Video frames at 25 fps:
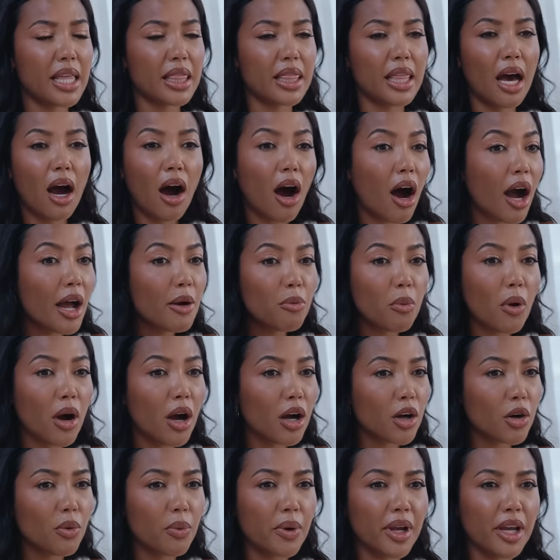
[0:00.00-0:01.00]
that I
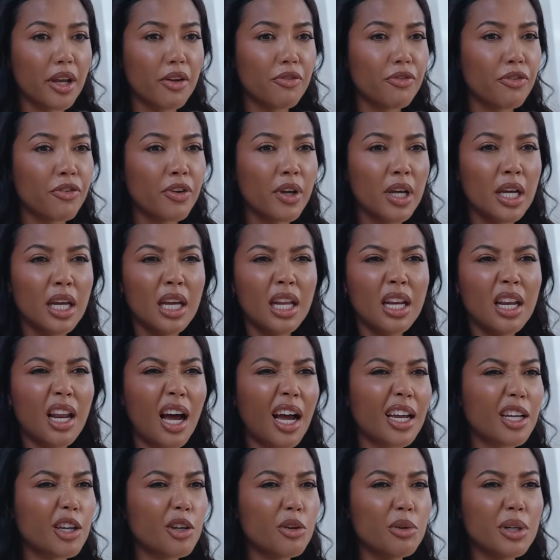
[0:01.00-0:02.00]
work with,
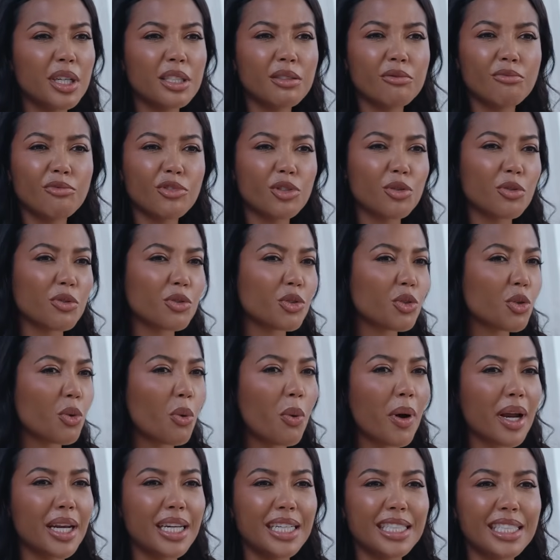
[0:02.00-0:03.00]
like, who are sort of
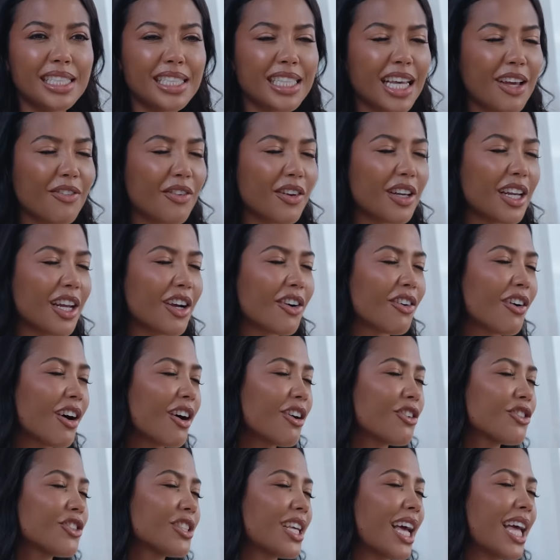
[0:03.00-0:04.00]

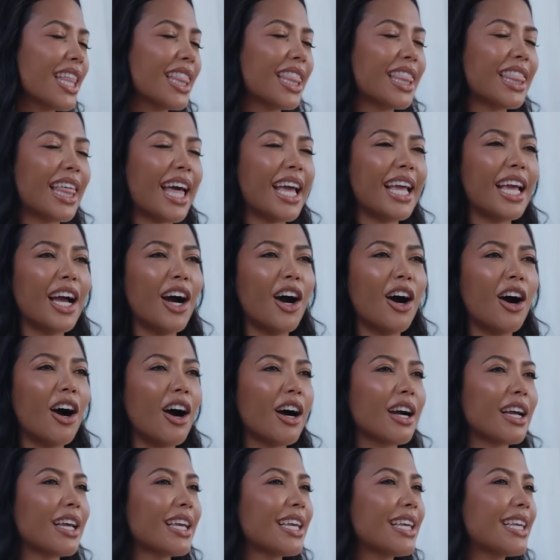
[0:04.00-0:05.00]
27-year-olds, and they
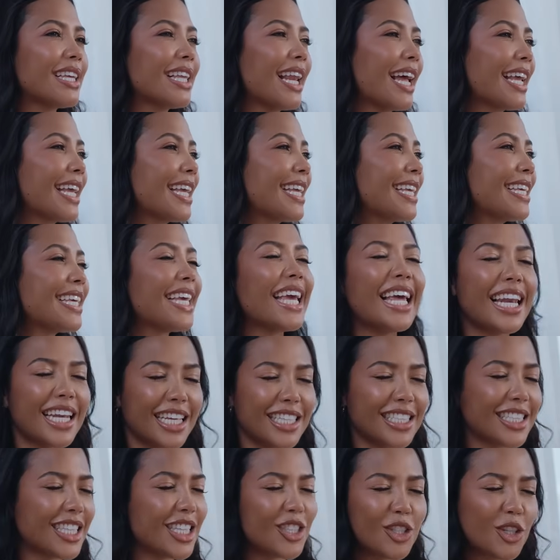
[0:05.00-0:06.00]
are like
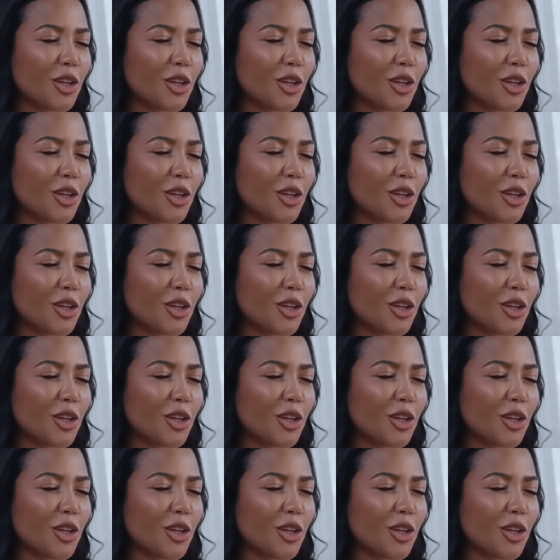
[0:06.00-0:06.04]
killers. There's